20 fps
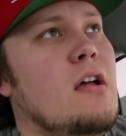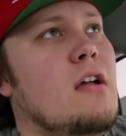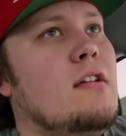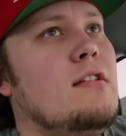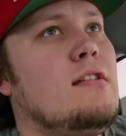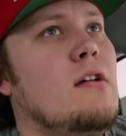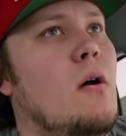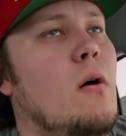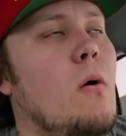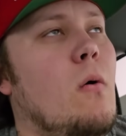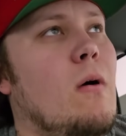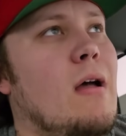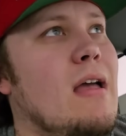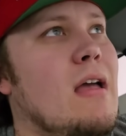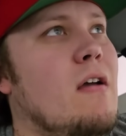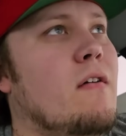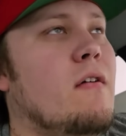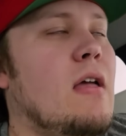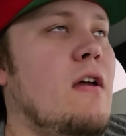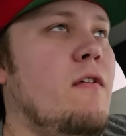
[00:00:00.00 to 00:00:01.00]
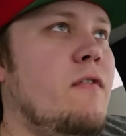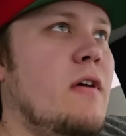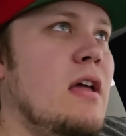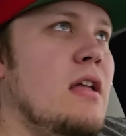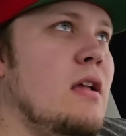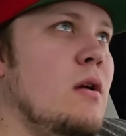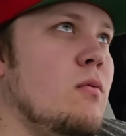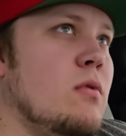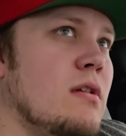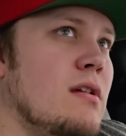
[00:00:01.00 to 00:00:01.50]
So if
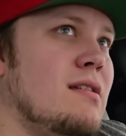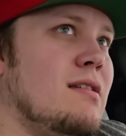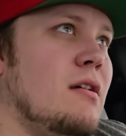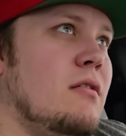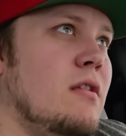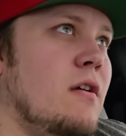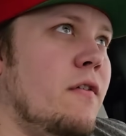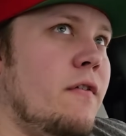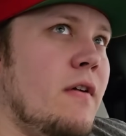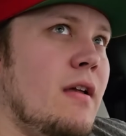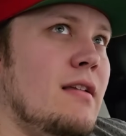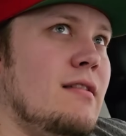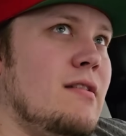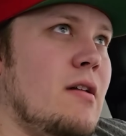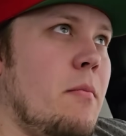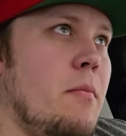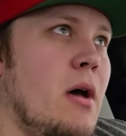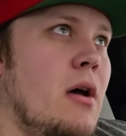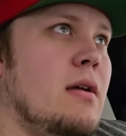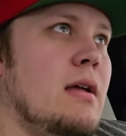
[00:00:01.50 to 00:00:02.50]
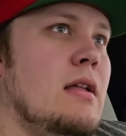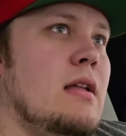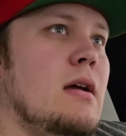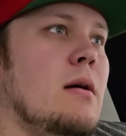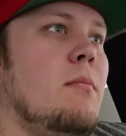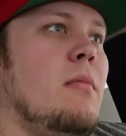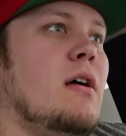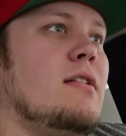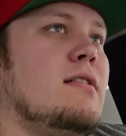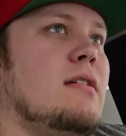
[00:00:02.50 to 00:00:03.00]
anyone is on the fence about getting a
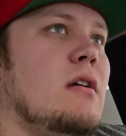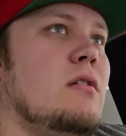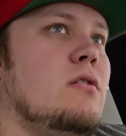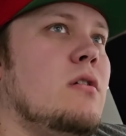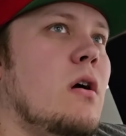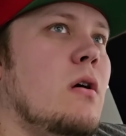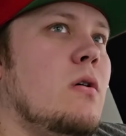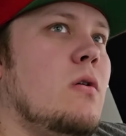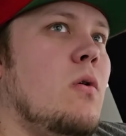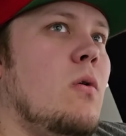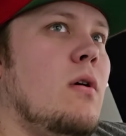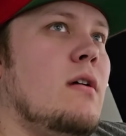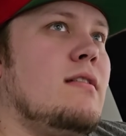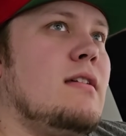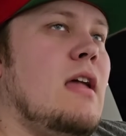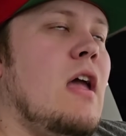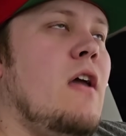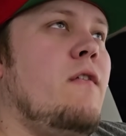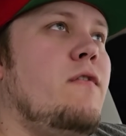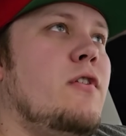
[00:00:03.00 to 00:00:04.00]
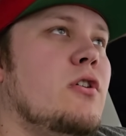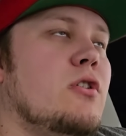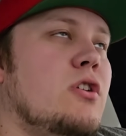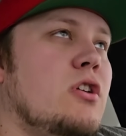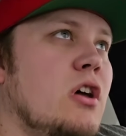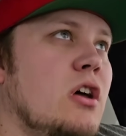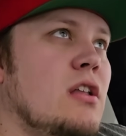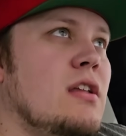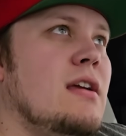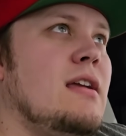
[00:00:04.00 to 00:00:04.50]
Mustang Dark Horse, if you're
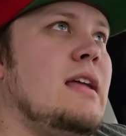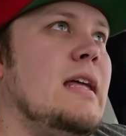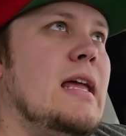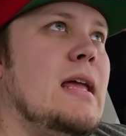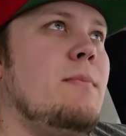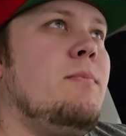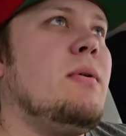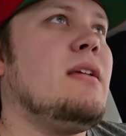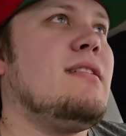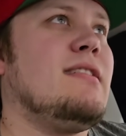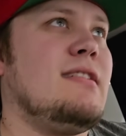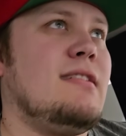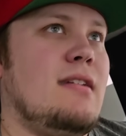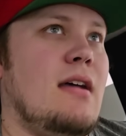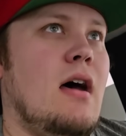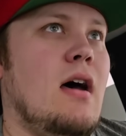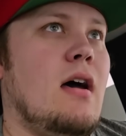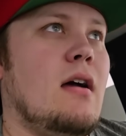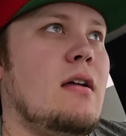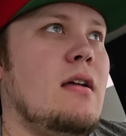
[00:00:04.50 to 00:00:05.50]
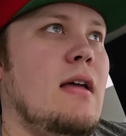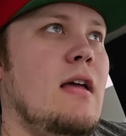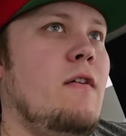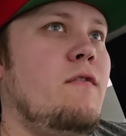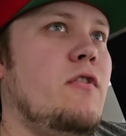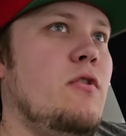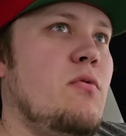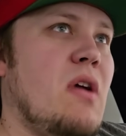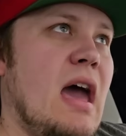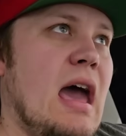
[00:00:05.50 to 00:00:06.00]
going to keep it stock, if
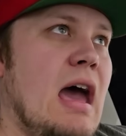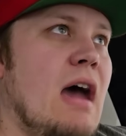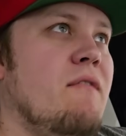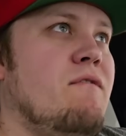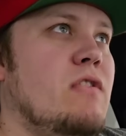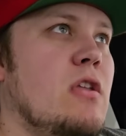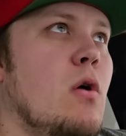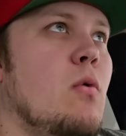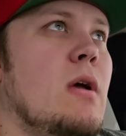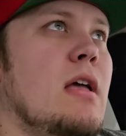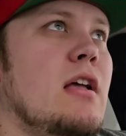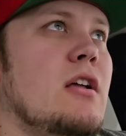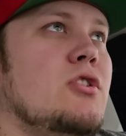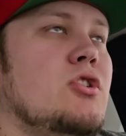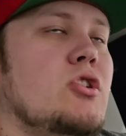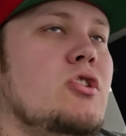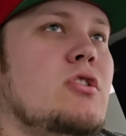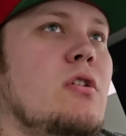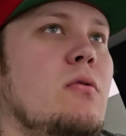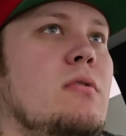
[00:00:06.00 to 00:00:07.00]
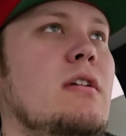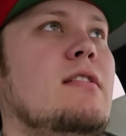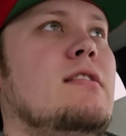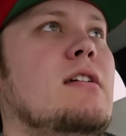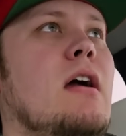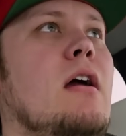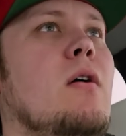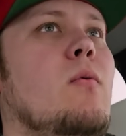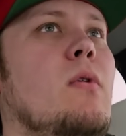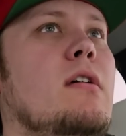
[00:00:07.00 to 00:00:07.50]
you have no itch, no
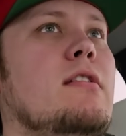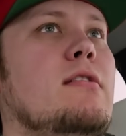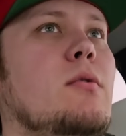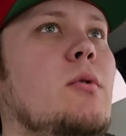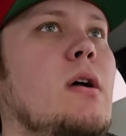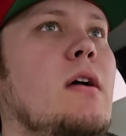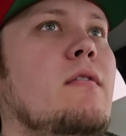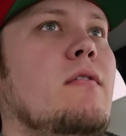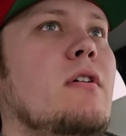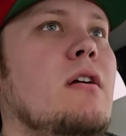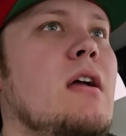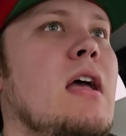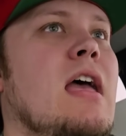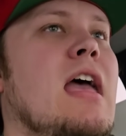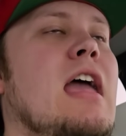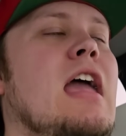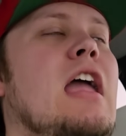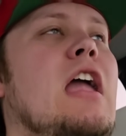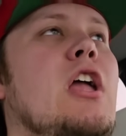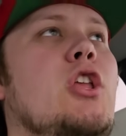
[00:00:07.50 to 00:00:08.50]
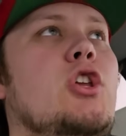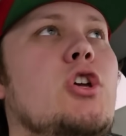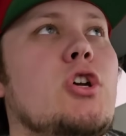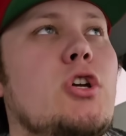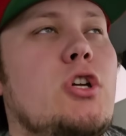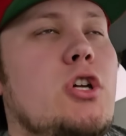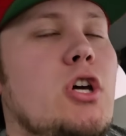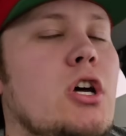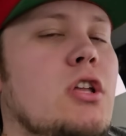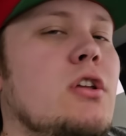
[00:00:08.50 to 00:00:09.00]
desire whatsoever, and you're
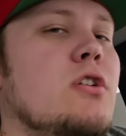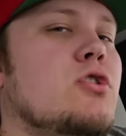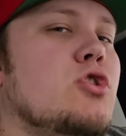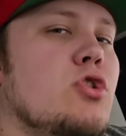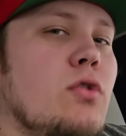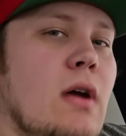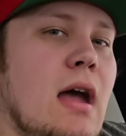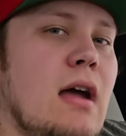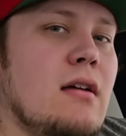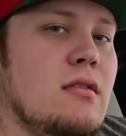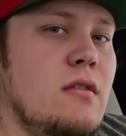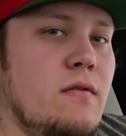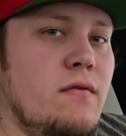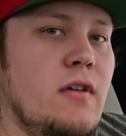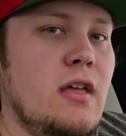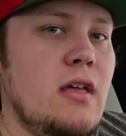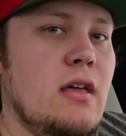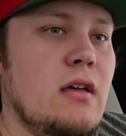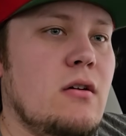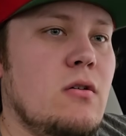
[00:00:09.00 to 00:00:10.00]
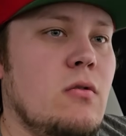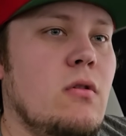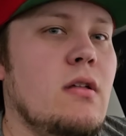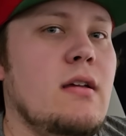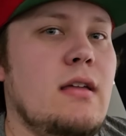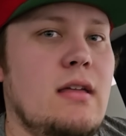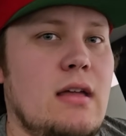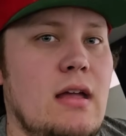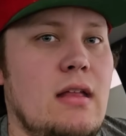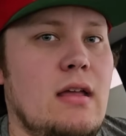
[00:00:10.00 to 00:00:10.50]
going to track the vehicle,
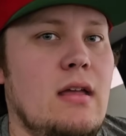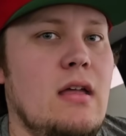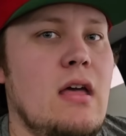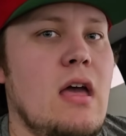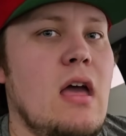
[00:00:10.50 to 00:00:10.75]
get it.